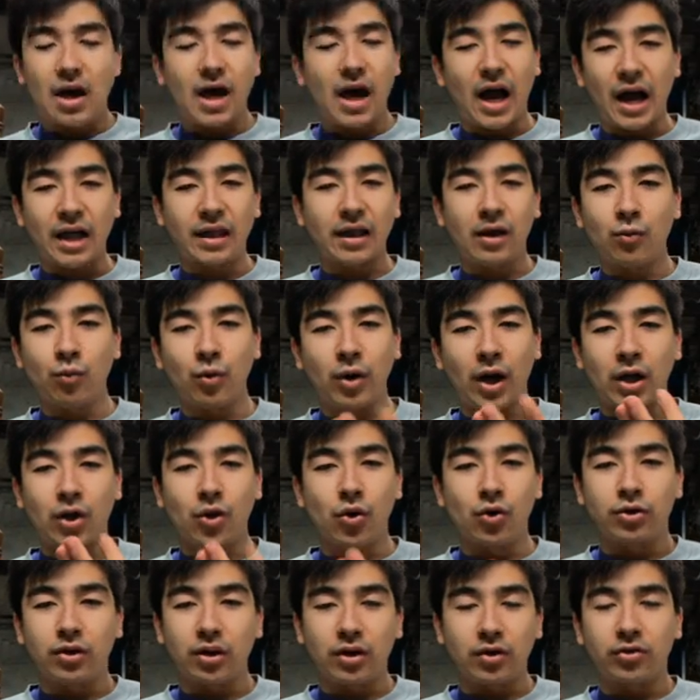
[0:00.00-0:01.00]
And then when I go
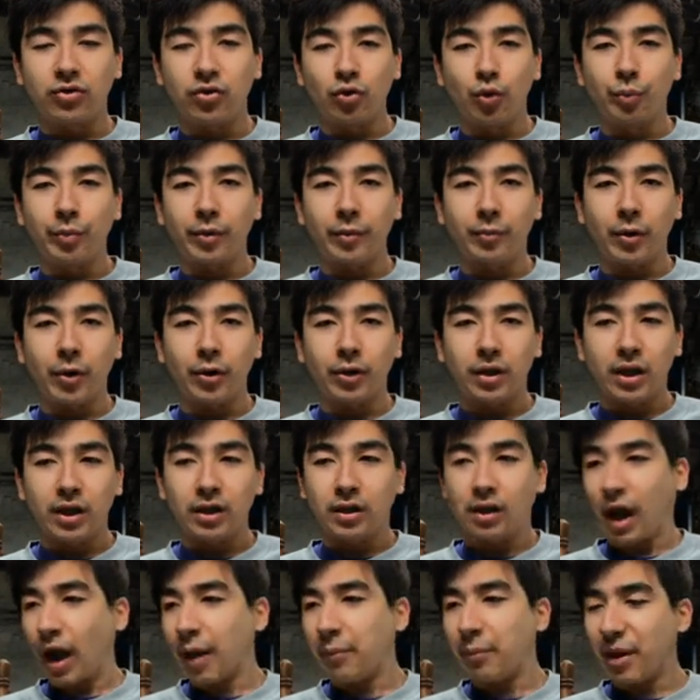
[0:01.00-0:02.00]
to the
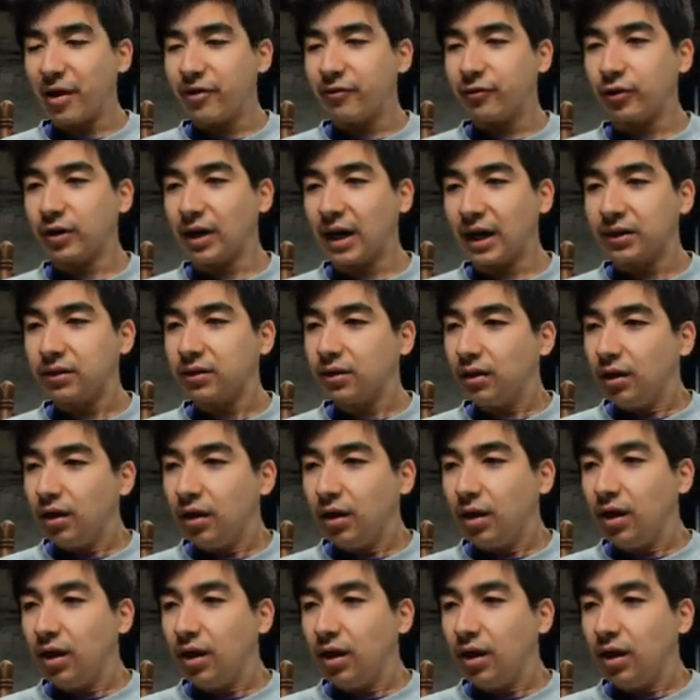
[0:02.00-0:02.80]
supermarket, I pay for that.